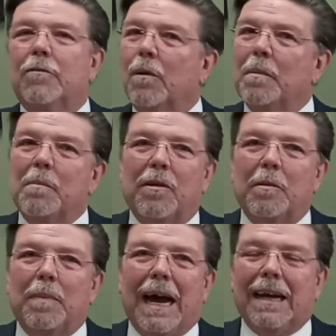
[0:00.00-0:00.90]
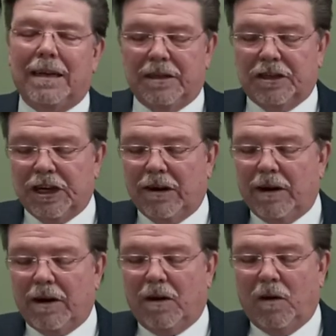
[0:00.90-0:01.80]
Remember the battle at
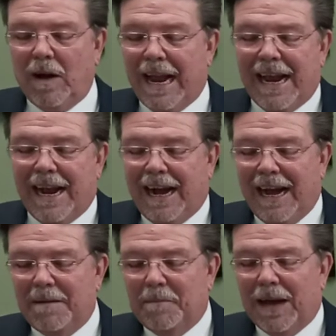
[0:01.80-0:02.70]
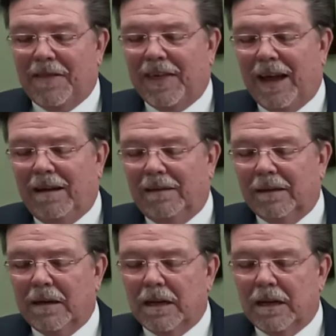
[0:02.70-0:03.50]
Jericho, Ai, Bethel,